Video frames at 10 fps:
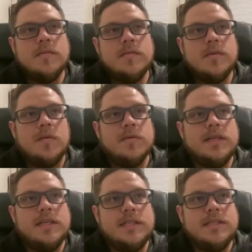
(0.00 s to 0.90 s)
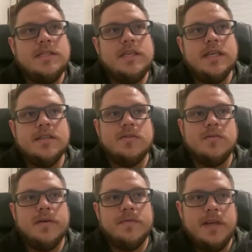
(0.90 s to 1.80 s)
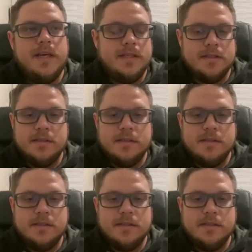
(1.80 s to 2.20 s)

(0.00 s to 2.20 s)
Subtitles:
Probably 10 to 12 feet.